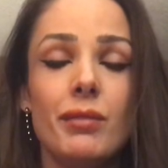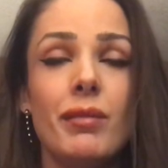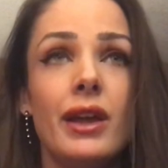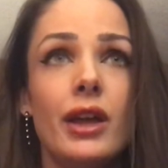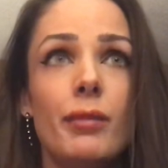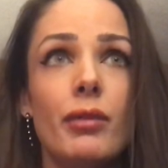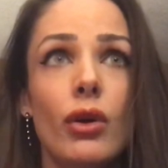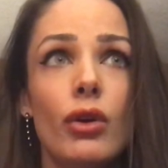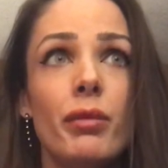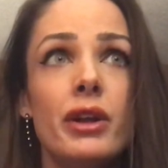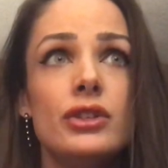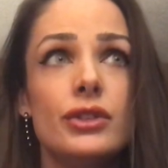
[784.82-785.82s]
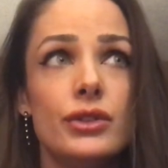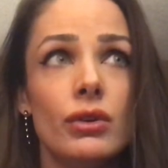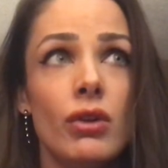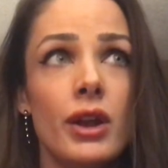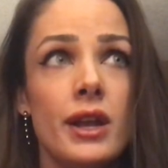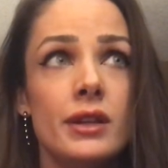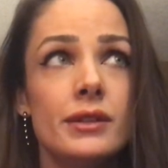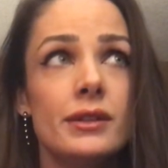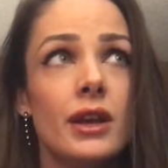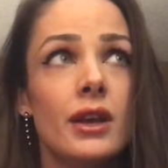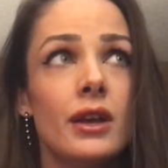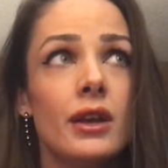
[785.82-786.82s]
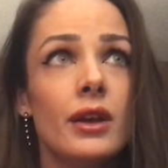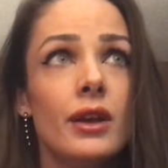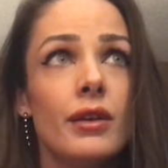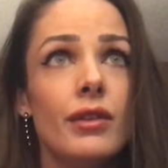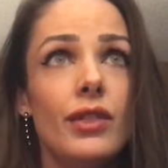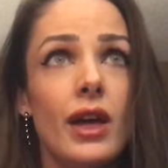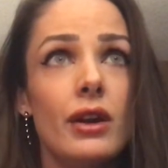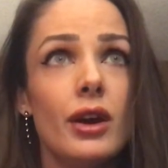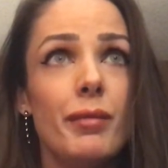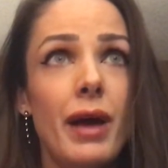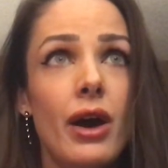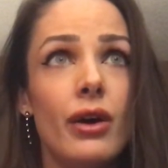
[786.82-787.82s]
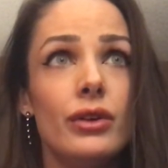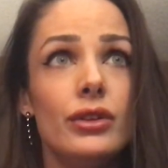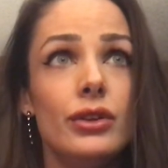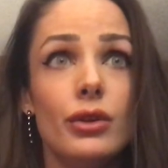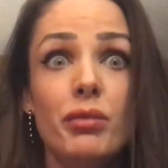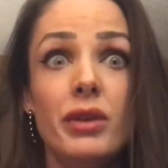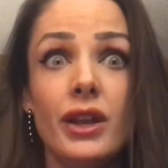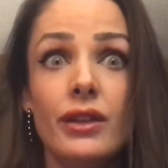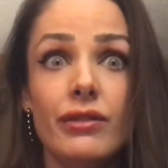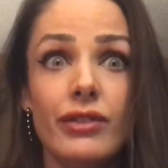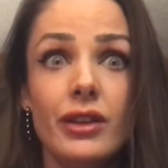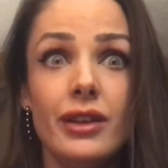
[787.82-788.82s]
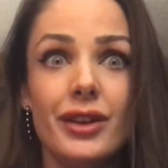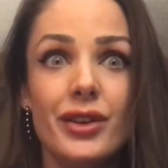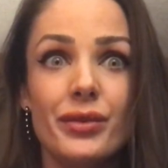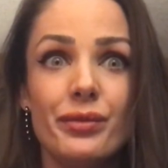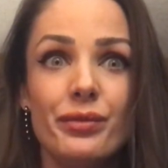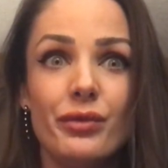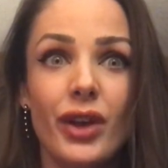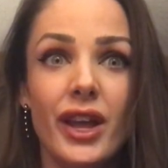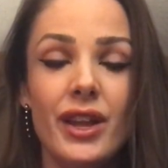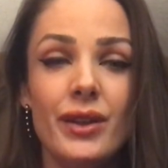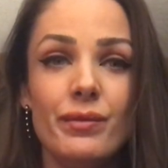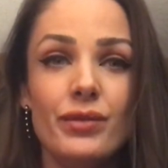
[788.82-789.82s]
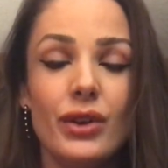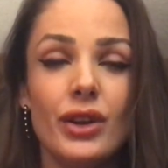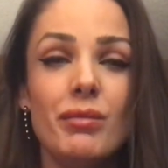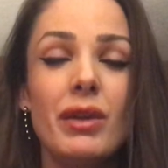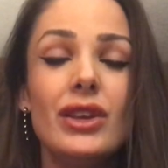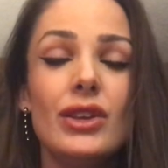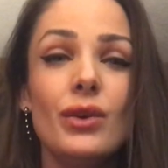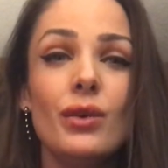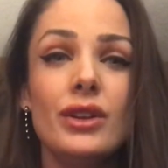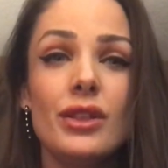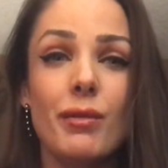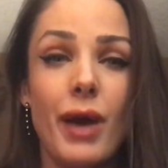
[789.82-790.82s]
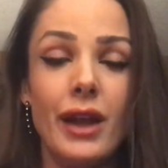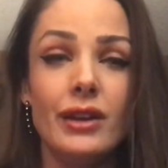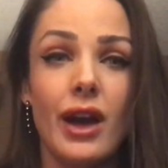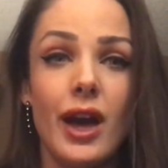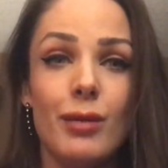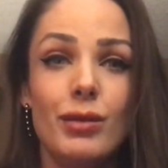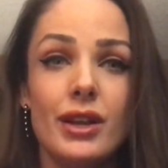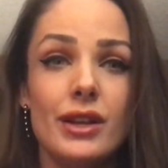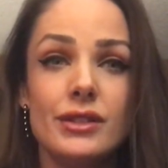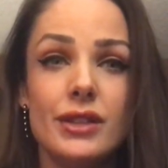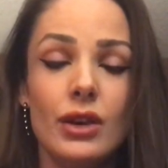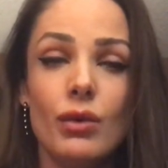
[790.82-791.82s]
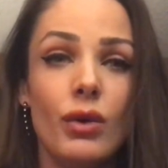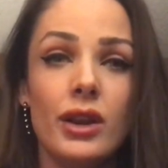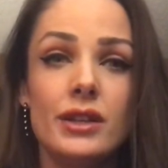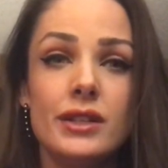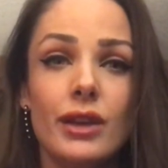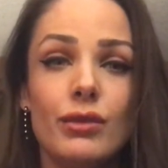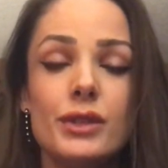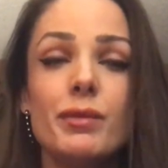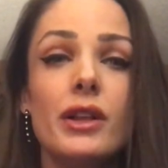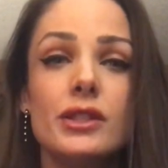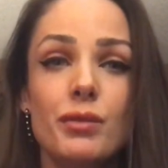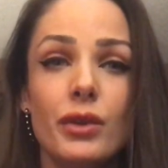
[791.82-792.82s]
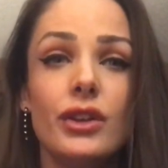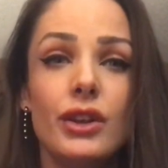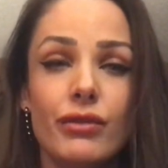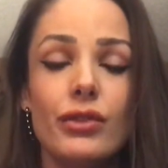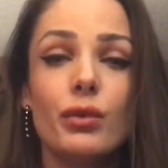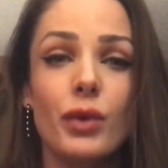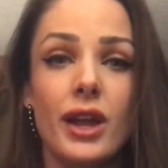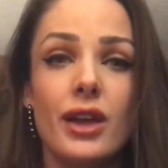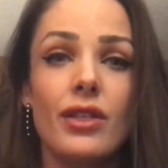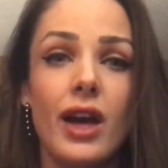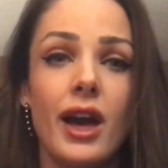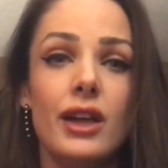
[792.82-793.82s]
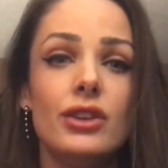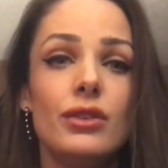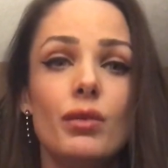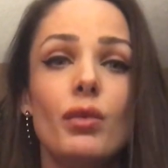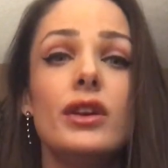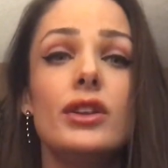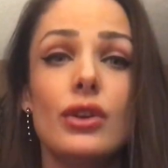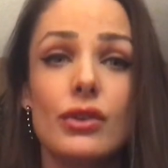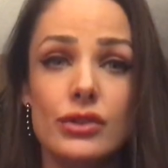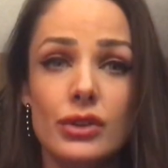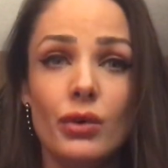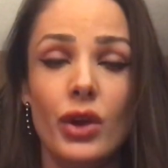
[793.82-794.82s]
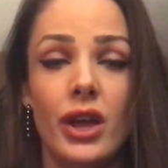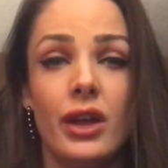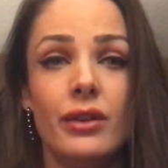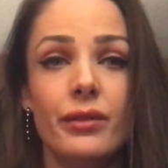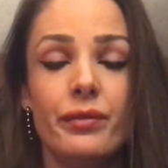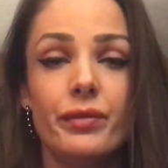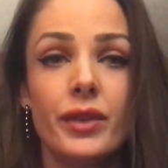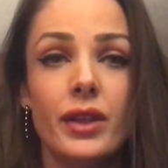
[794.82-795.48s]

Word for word: going to make up a whole bunch of stories that are about you being the villain, right? They're going to make you into the bad guy because they don't want to take responsibility for the way that what you're doing